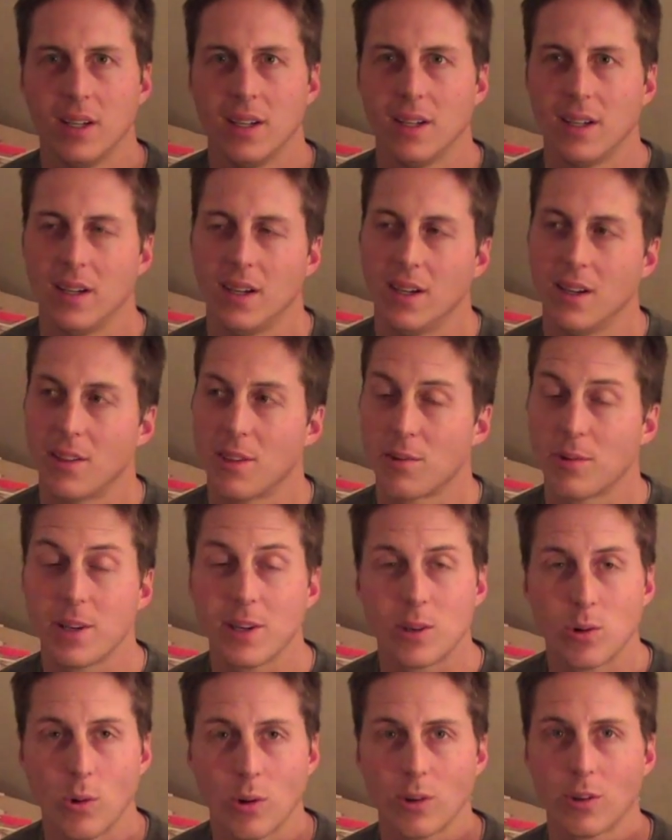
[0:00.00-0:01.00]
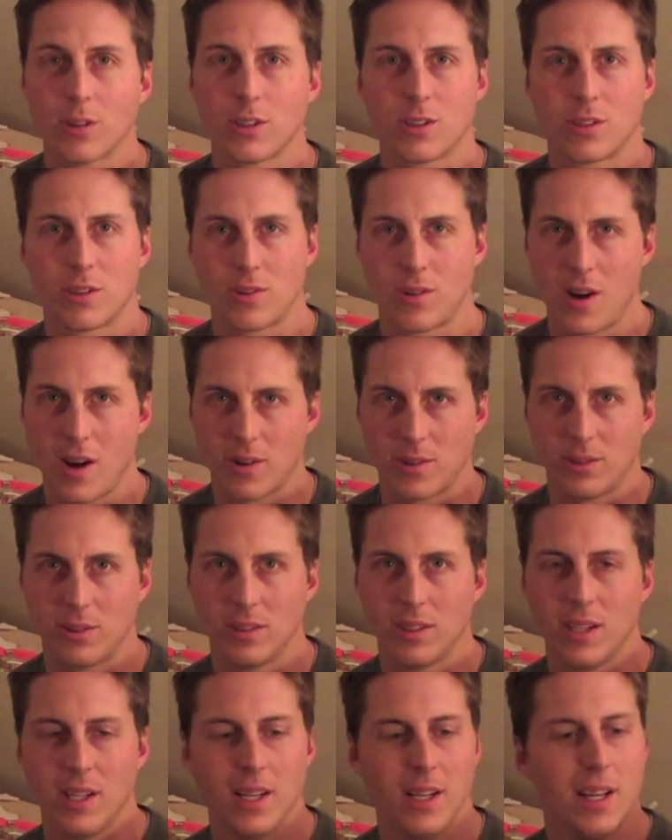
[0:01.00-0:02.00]
3/4
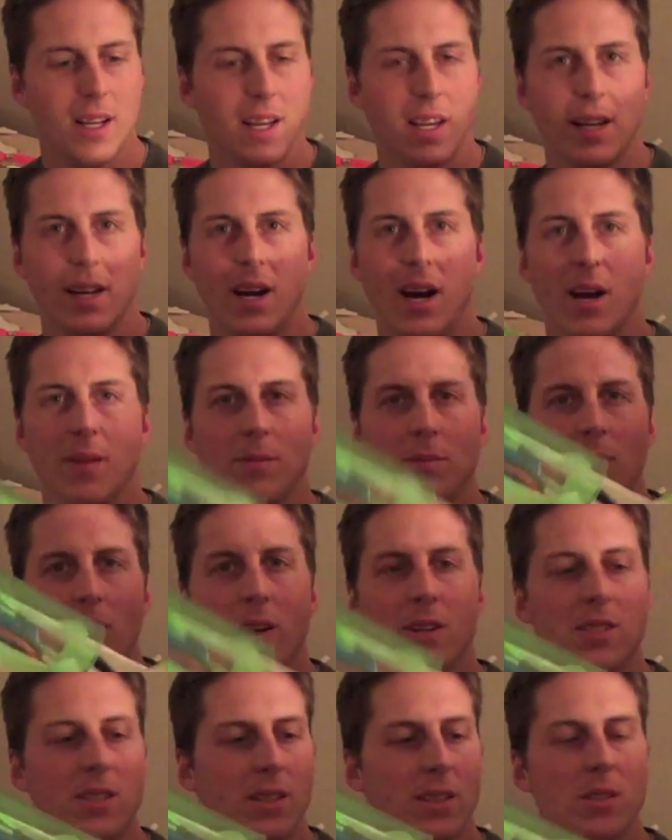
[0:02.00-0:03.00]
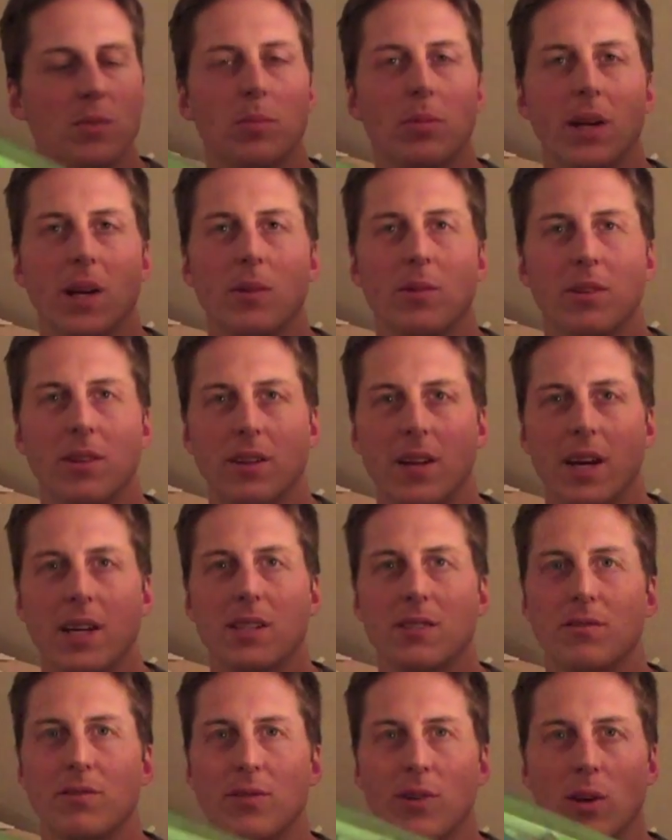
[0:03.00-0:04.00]
throttle, and I'm launching this plane with a
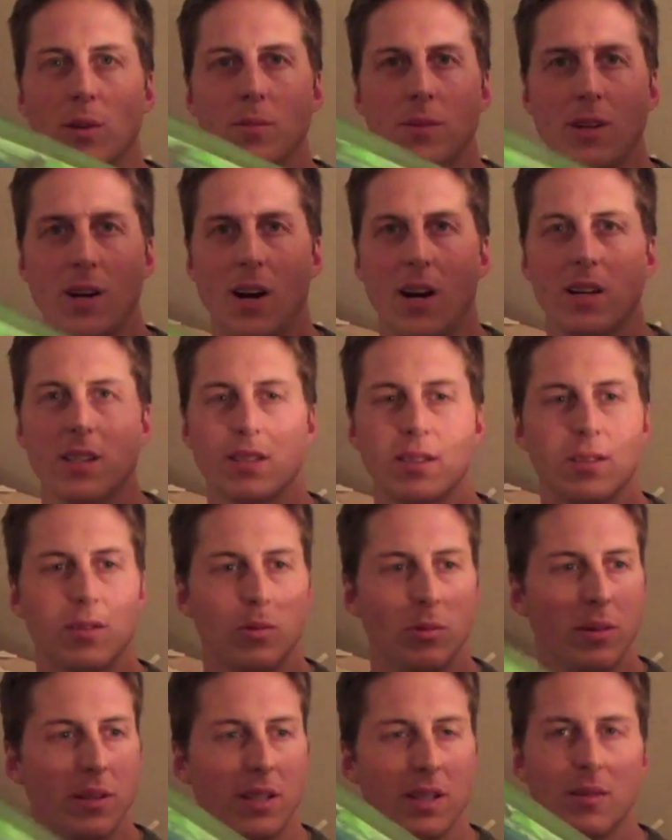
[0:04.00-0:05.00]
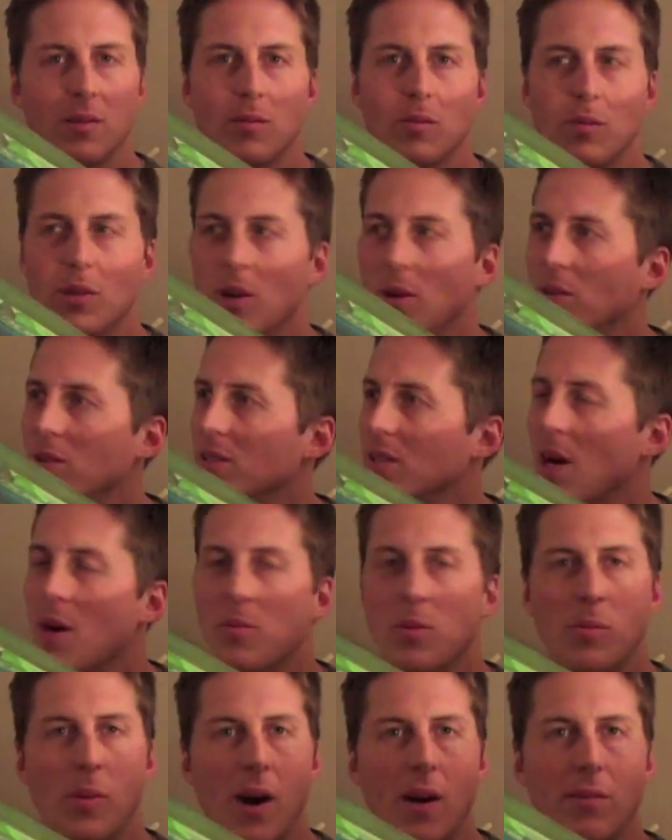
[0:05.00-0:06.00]
nice firm toss with it nose
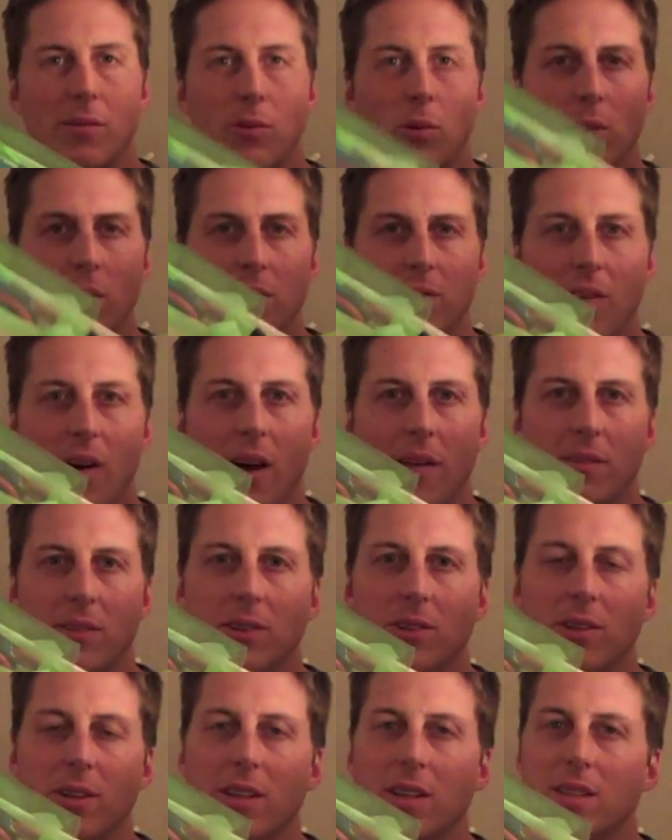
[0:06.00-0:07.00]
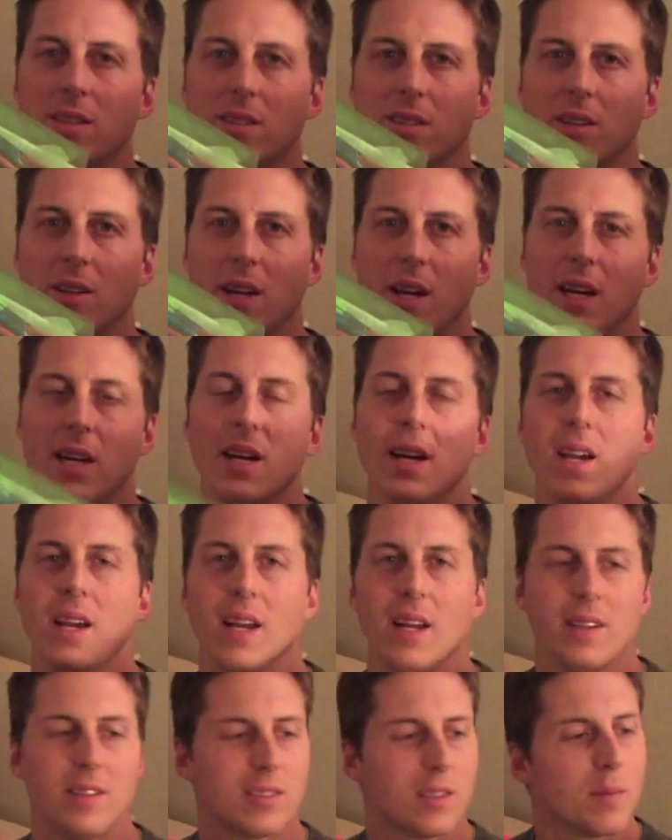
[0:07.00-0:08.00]
up about 45 degrees. Okay,
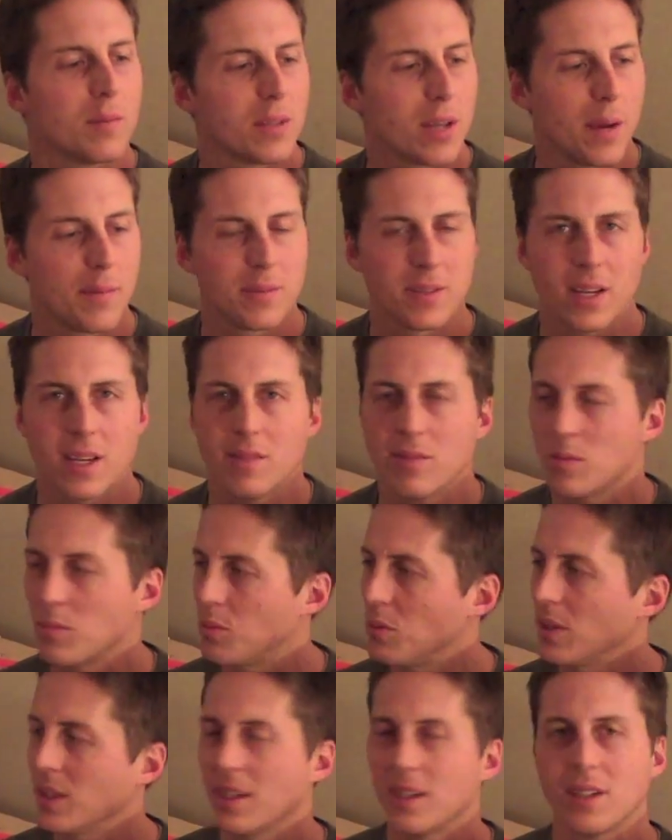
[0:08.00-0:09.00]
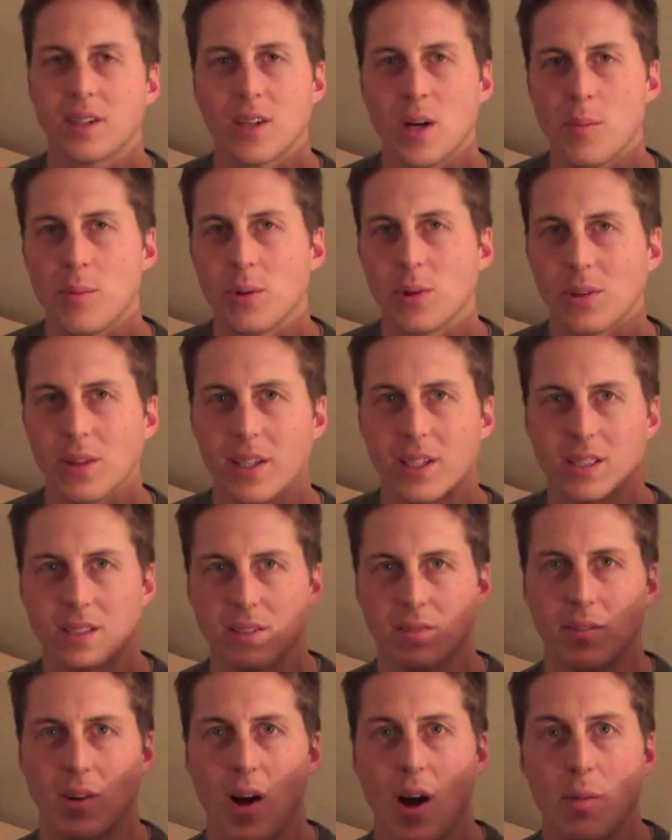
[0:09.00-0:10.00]
and sometimes I even put in a couple clicks
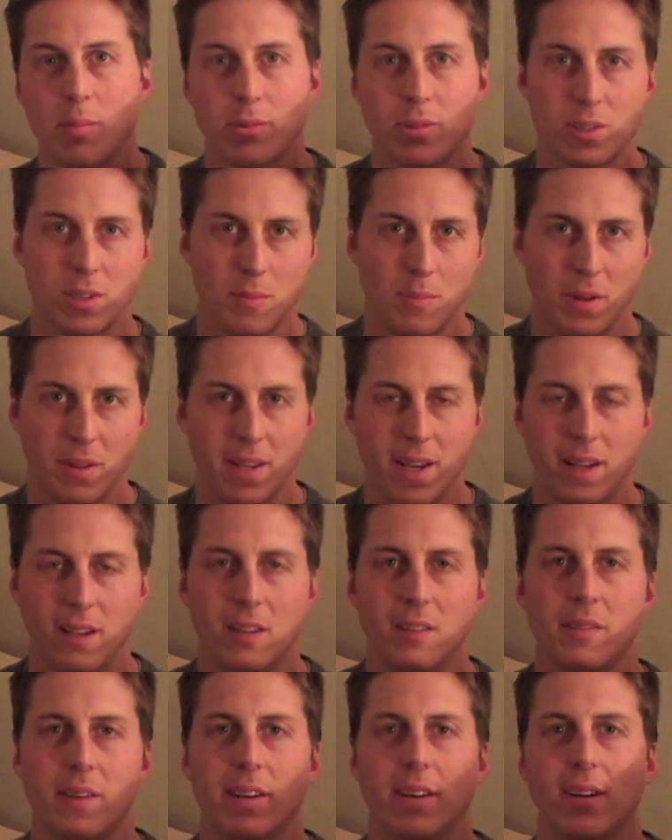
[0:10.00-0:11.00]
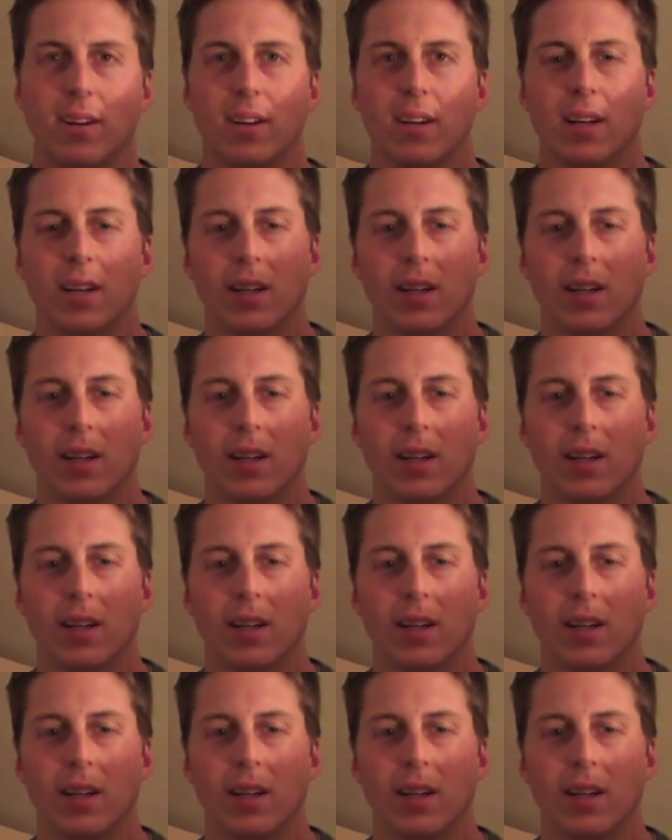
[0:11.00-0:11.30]
of up trim on the elevator.